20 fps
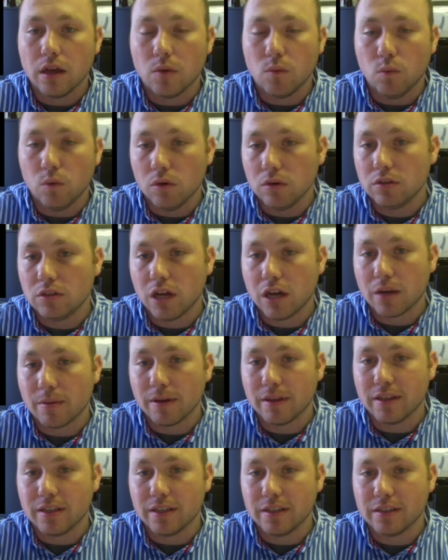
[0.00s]
We'll talk
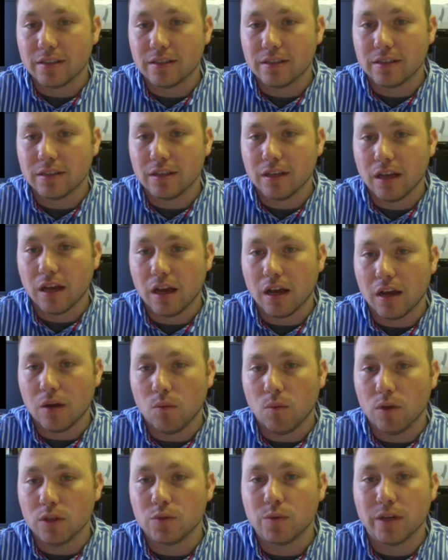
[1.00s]
about this uh,
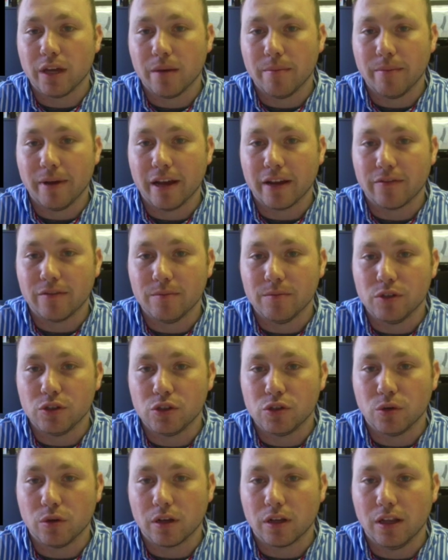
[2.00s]
once we come back from this
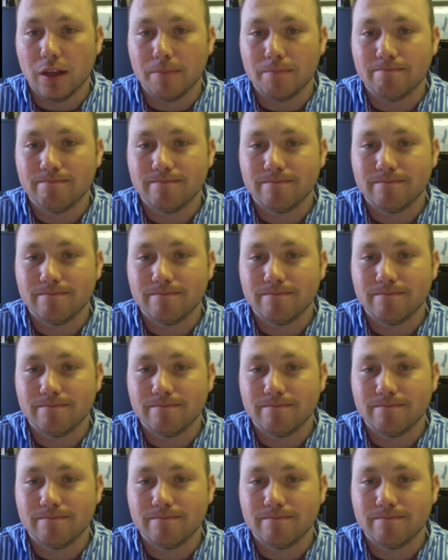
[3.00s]
short clip.